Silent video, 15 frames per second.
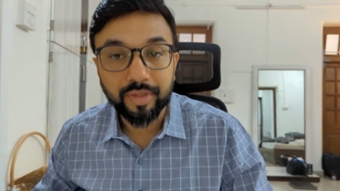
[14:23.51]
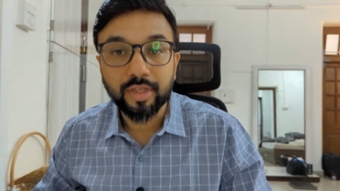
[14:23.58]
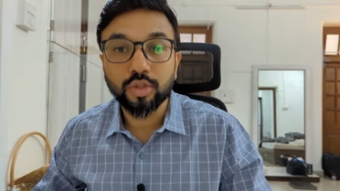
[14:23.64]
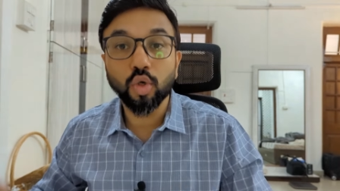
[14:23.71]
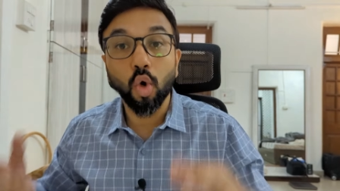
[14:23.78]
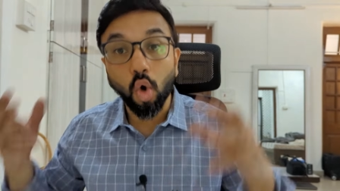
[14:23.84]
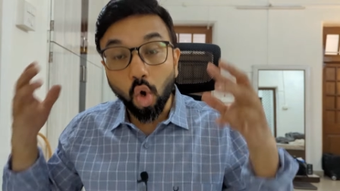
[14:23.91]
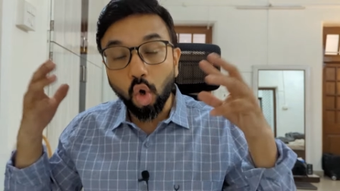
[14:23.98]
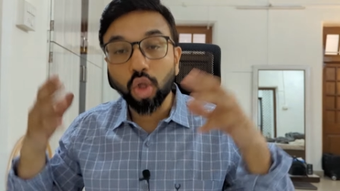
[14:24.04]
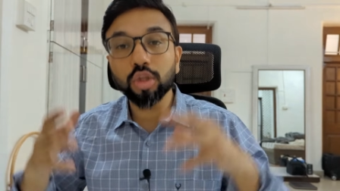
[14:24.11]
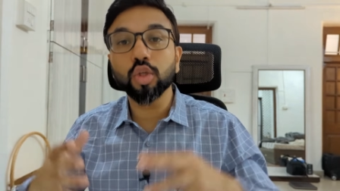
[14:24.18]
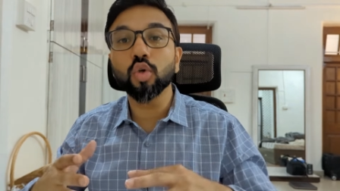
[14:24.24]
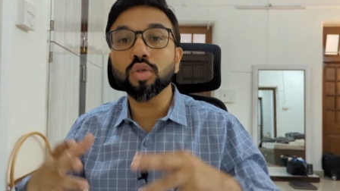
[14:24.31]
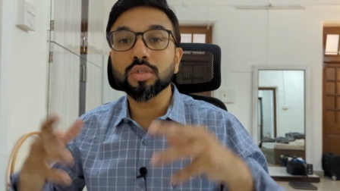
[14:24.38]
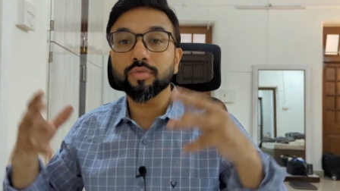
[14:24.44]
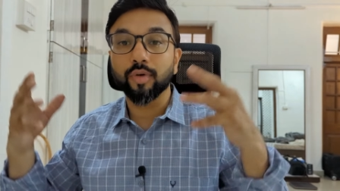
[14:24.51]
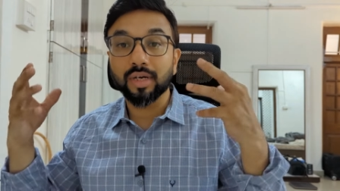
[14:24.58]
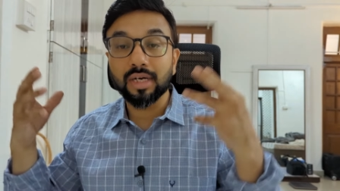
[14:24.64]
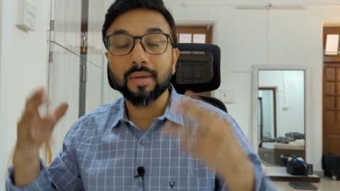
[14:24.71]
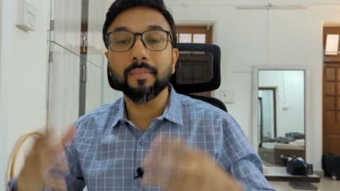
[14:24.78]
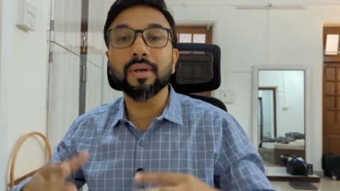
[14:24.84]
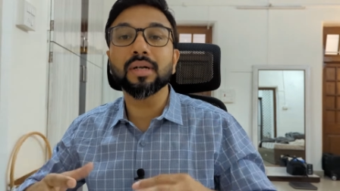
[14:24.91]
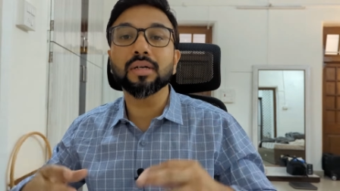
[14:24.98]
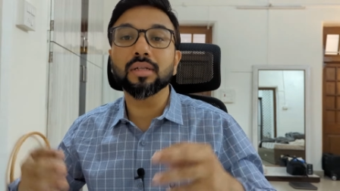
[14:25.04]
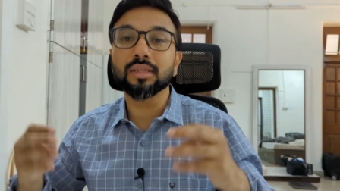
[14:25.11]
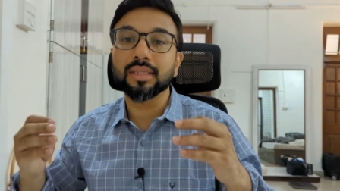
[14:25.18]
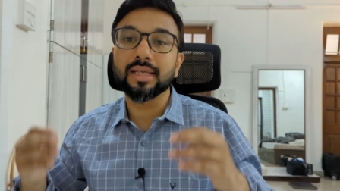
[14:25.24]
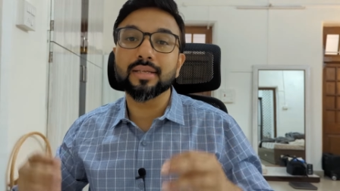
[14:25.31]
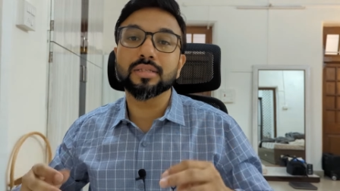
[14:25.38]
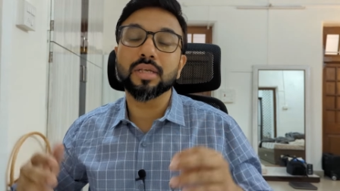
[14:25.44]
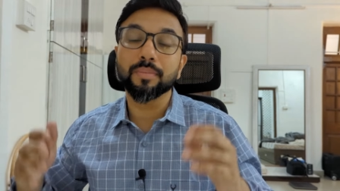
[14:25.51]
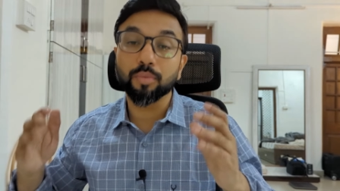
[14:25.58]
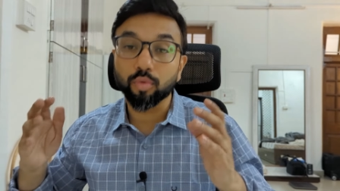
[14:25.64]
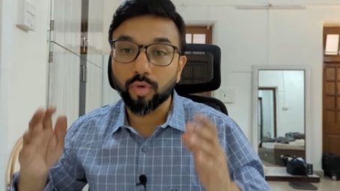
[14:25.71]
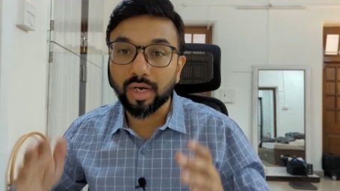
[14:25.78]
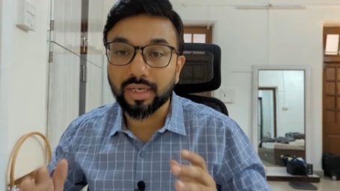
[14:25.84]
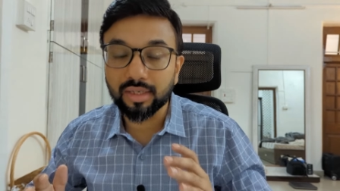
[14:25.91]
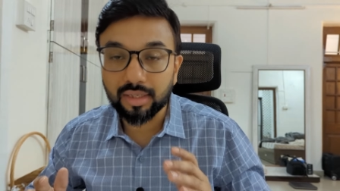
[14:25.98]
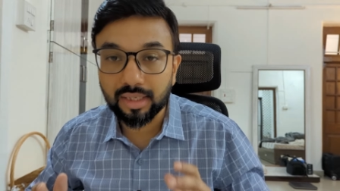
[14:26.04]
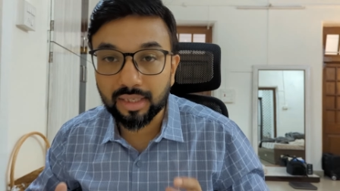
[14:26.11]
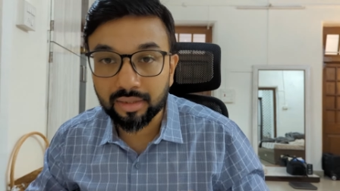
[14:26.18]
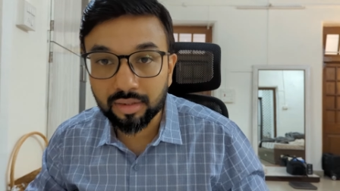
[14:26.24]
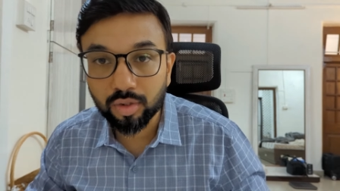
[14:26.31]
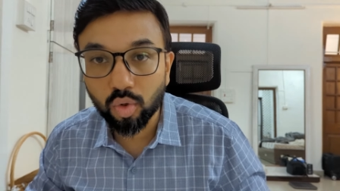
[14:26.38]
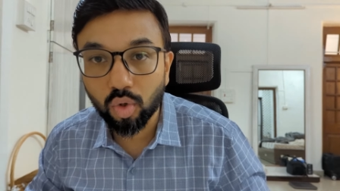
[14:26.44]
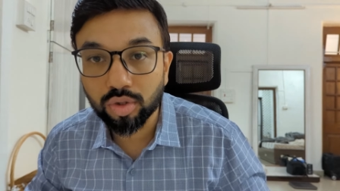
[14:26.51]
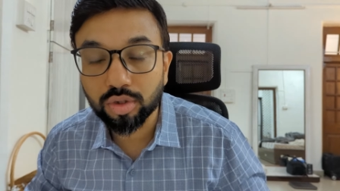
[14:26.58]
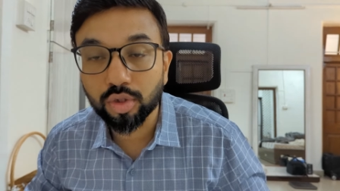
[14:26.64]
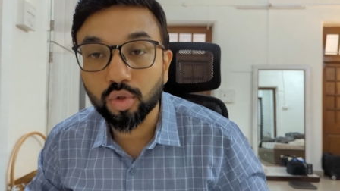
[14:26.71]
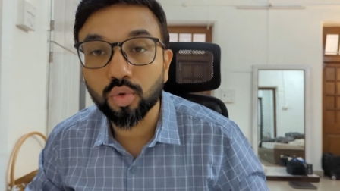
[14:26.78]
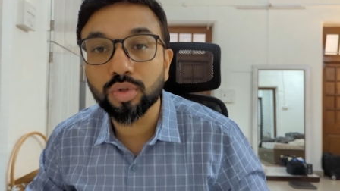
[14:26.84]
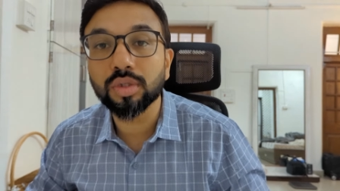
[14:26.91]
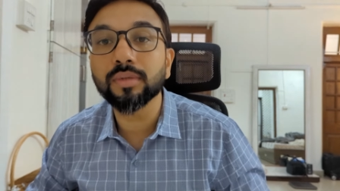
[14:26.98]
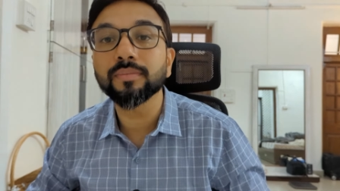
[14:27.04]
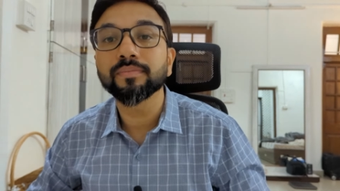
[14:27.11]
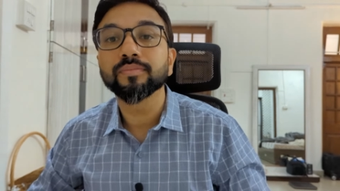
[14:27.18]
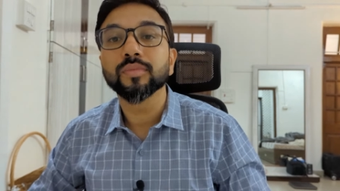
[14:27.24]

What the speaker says: So all those fundamental things are provided in the constitution,